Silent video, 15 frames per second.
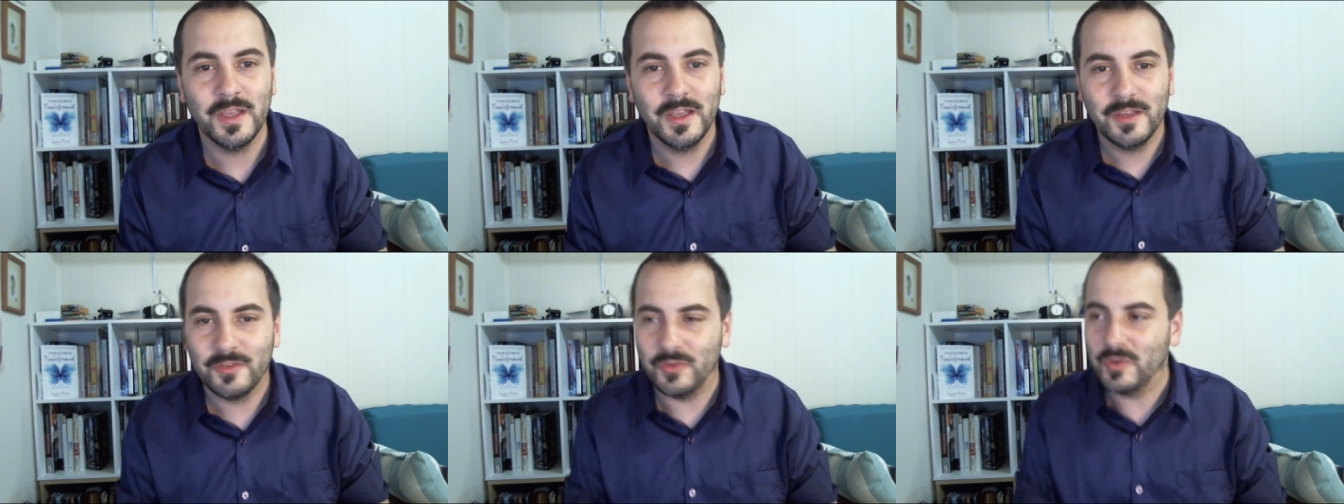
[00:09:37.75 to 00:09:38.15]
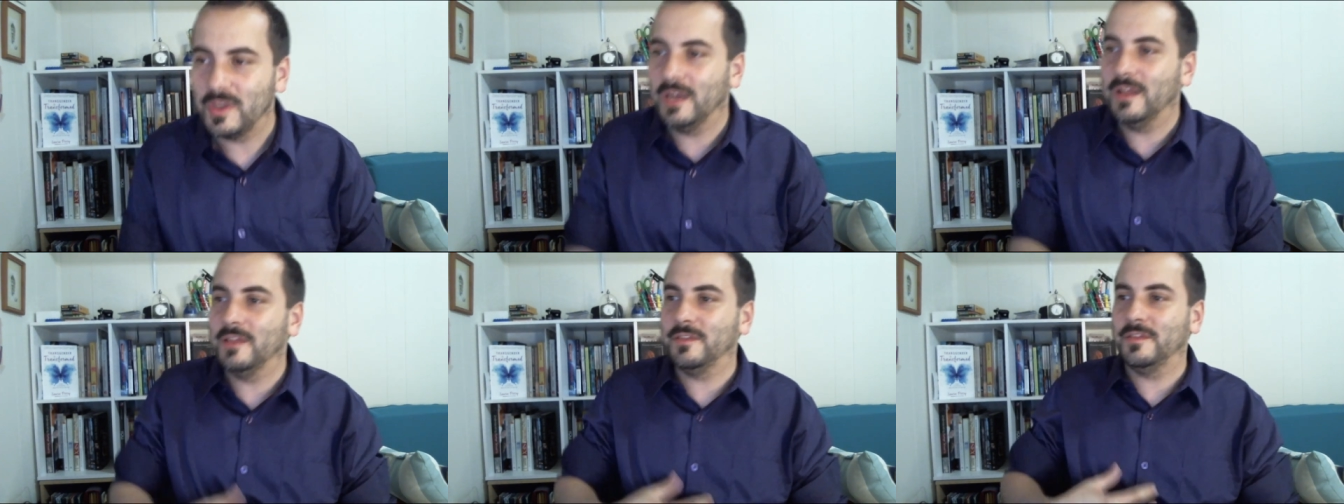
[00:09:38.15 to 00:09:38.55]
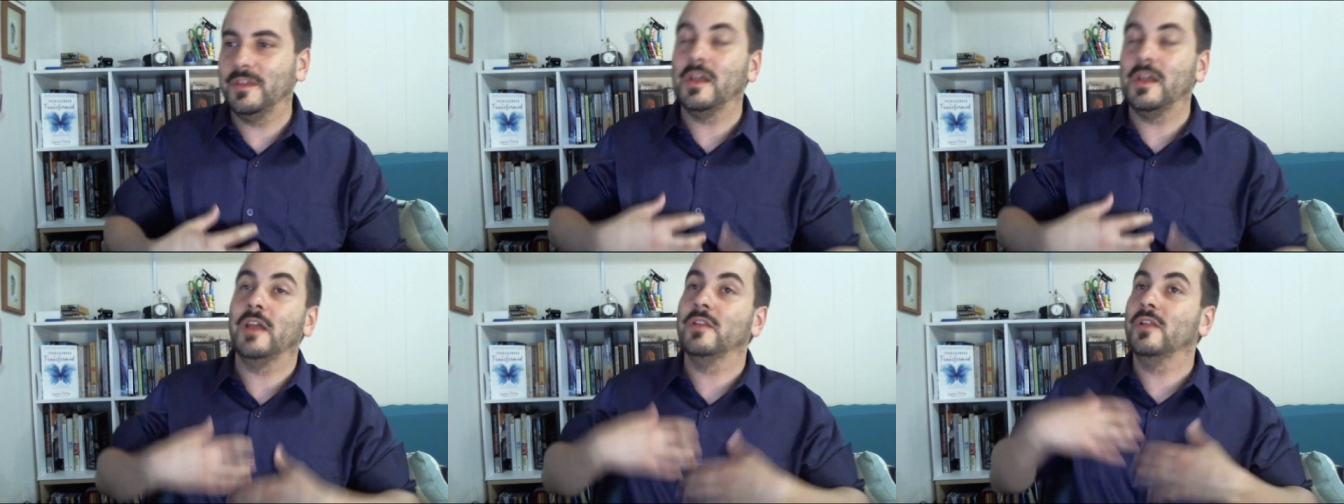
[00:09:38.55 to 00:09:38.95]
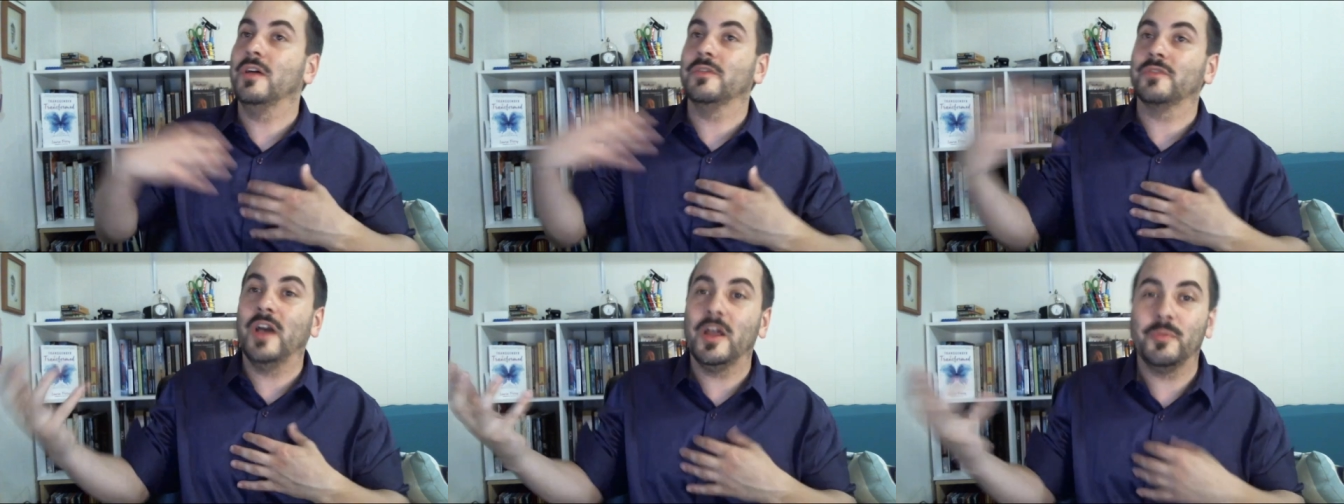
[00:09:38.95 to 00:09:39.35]
So you cannot say, I
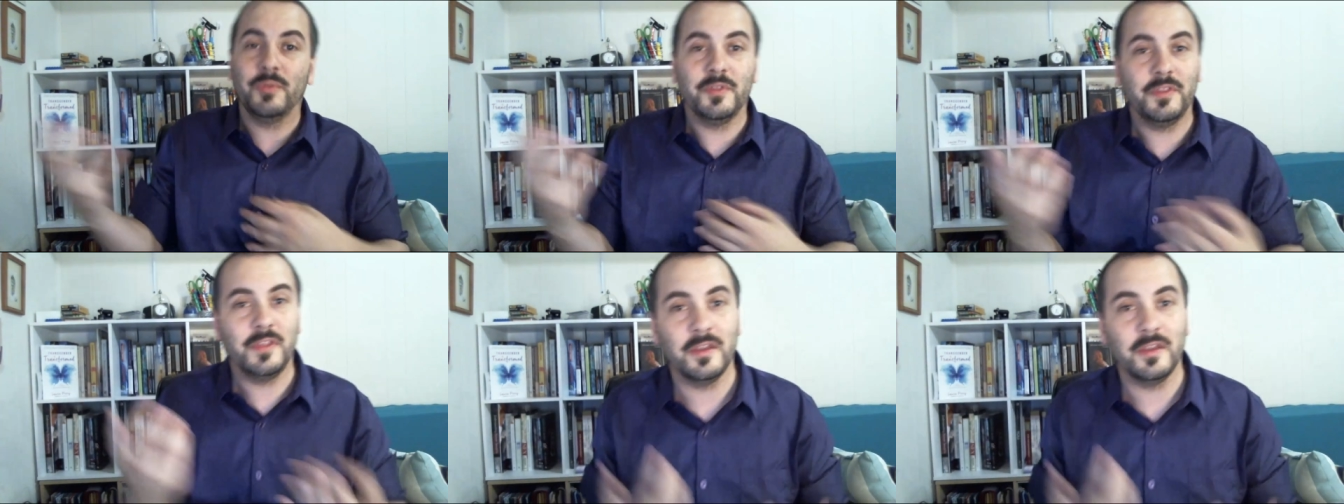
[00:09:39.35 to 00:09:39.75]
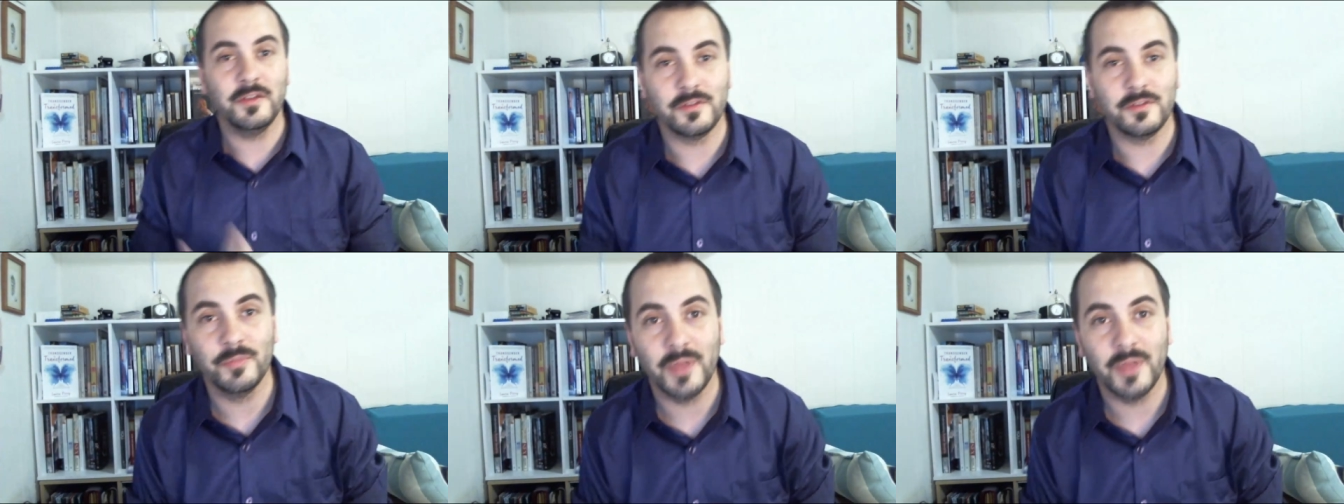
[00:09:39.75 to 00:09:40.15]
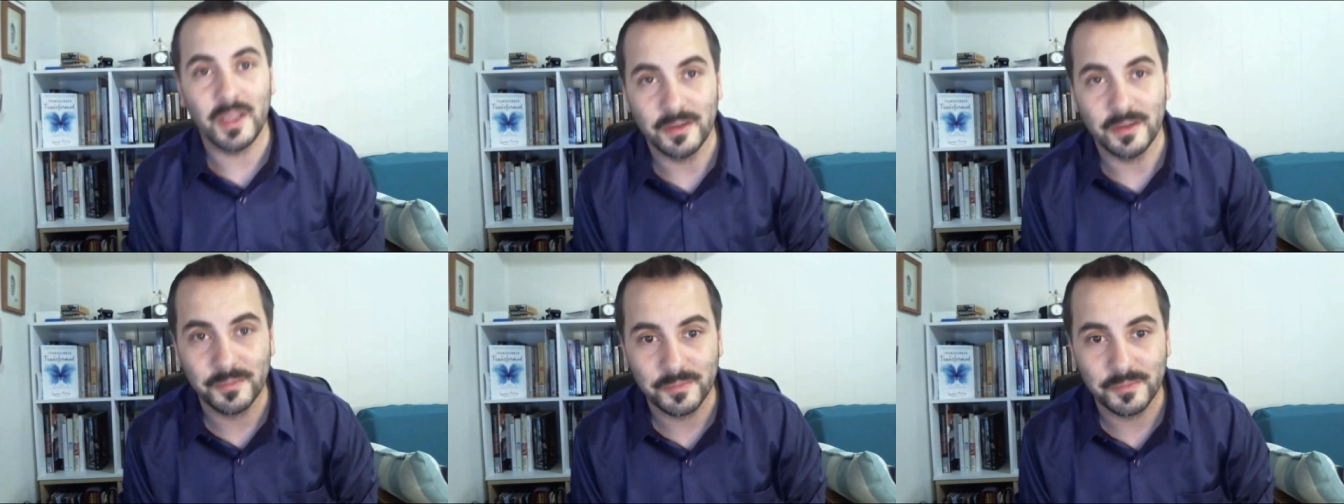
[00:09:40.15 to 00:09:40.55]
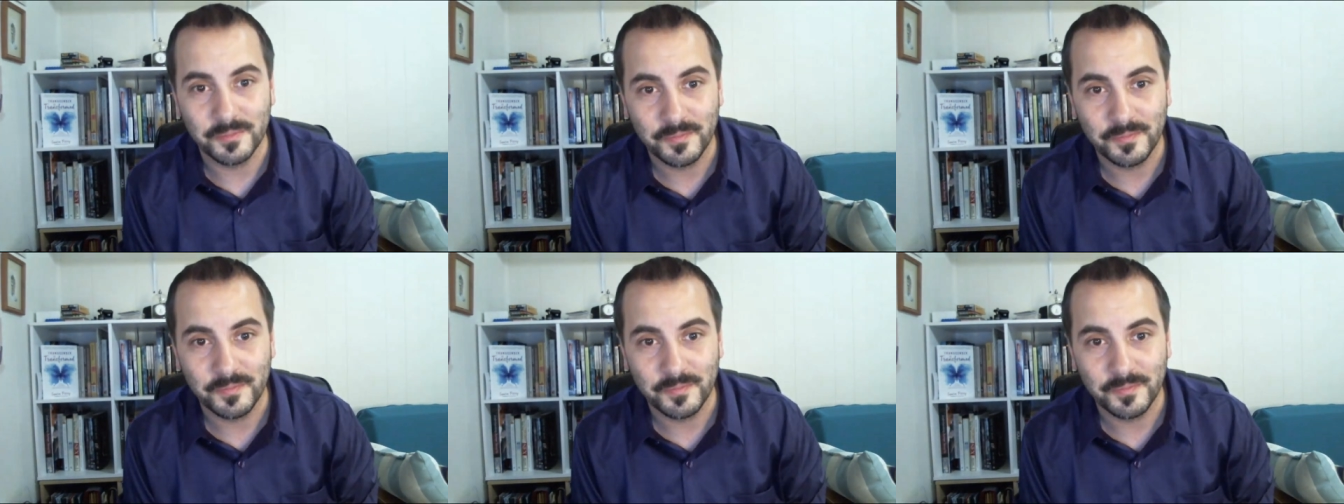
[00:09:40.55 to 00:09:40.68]
love God, but then disobey Him.